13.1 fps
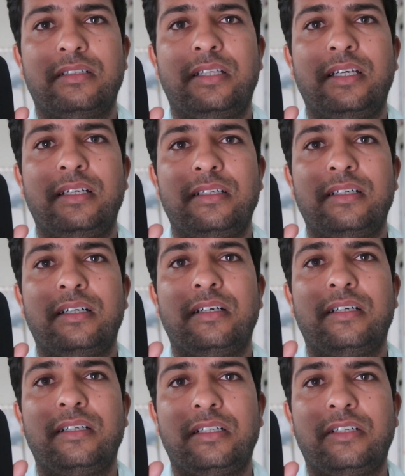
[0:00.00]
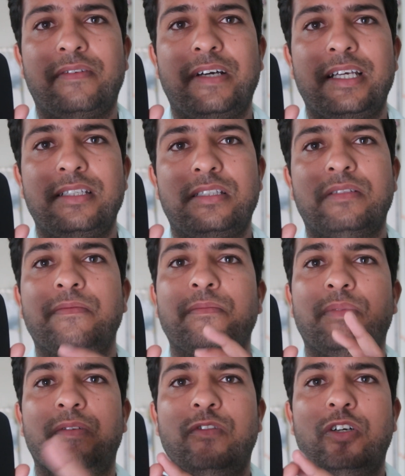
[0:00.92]
think twice
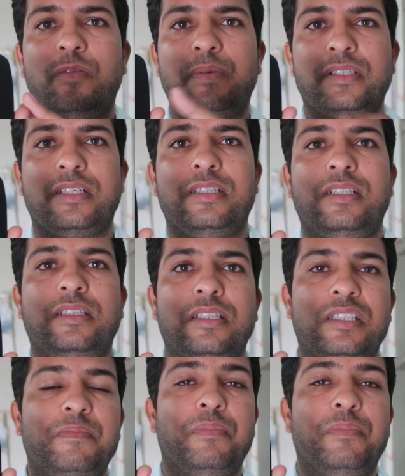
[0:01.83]
before purchasing this